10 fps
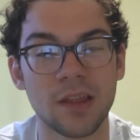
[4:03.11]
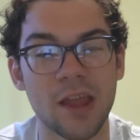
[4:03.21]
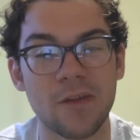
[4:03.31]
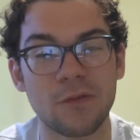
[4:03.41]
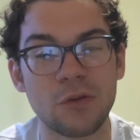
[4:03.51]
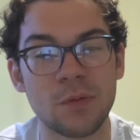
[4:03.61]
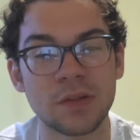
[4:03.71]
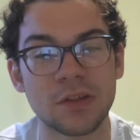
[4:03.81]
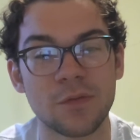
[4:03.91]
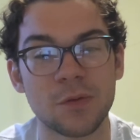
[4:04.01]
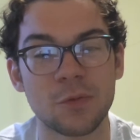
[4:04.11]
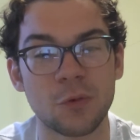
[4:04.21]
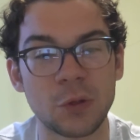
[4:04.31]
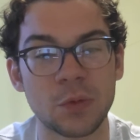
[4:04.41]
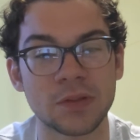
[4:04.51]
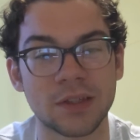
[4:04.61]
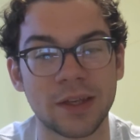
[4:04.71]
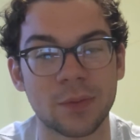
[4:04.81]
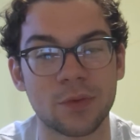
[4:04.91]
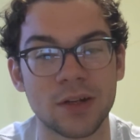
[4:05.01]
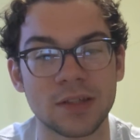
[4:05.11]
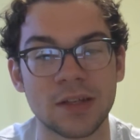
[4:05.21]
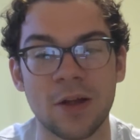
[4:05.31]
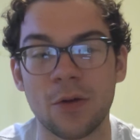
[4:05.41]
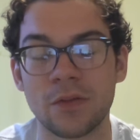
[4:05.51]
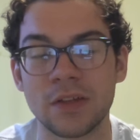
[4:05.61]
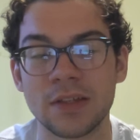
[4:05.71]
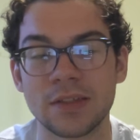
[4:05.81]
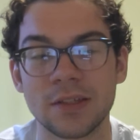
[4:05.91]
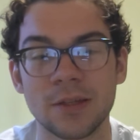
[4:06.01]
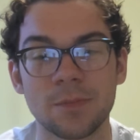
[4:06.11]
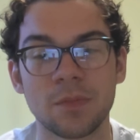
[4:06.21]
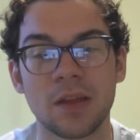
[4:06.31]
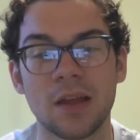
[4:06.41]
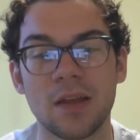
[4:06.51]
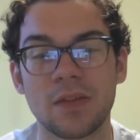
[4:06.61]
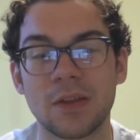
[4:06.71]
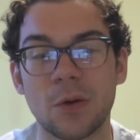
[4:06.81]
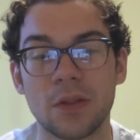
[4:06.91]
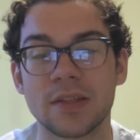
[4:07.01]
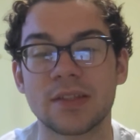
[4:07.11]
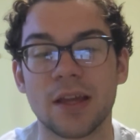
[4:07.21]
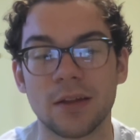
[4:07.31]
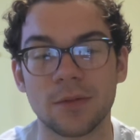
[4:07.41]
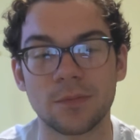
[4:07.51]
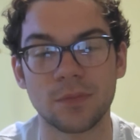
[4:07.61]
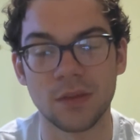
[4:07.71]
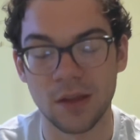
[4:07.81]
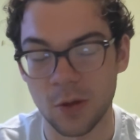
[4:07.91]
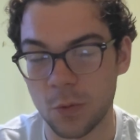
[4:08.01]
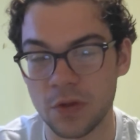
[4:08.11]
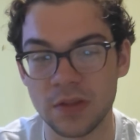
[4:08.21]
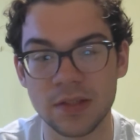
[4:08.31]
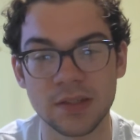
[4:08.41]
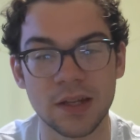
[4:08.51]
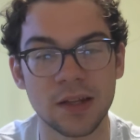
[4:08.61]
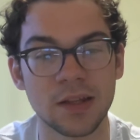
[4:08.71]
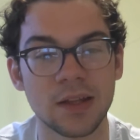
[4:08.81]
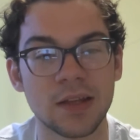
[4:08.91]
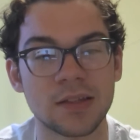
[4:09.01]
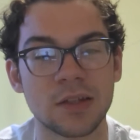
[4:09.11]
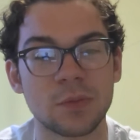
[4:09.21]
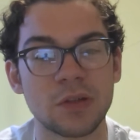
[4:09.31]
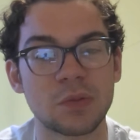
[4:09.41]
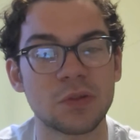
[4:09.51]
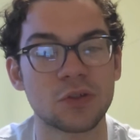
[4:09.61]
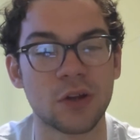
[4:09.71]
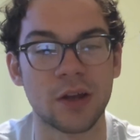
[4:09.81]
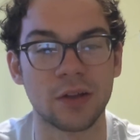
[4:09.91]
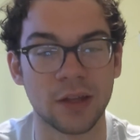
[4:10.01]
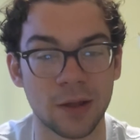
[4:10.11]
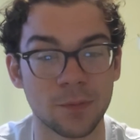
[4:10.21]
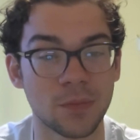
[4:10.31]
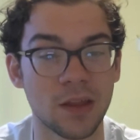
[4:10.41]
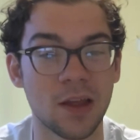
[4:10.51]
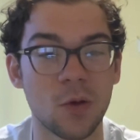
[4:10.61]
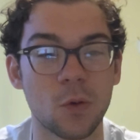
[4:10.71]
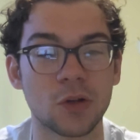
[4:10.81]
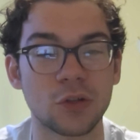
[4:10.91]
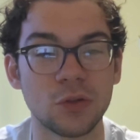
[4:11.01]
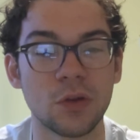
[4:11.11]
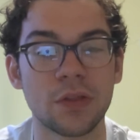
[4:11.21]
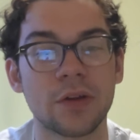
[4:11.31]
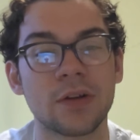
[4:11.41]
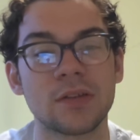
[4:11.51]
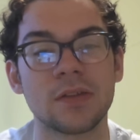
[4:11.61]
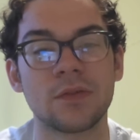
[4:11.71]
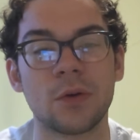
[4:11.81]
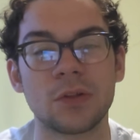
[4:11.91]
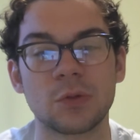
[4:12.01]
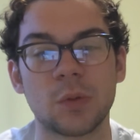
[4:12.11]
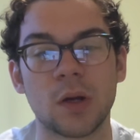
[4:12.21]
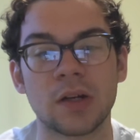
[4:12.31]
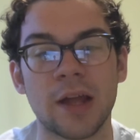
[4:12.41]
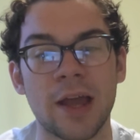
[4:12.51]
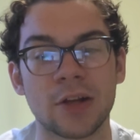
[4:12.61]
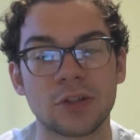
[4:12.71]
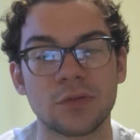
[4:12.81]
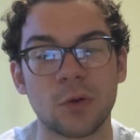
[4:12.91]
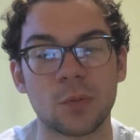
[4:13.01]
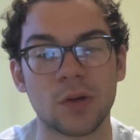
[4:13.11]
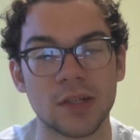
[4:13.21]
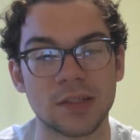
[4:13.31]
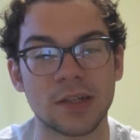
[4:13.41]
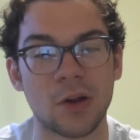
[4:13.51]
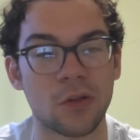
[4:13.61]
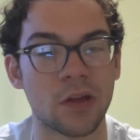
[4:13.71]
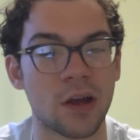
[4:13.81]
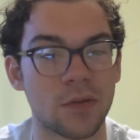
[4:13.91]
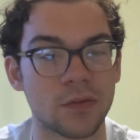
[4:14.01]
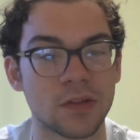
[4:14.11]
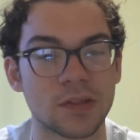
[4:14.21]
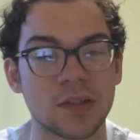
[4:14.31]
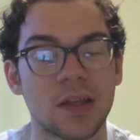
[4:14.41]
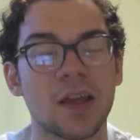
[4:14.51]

If the U.S. government really wants to kick a president out of D.C., they go to the Senate. Within the Senate is an impeachment trial again, where 2/3 of the vote is required to actually vote a president out of the office.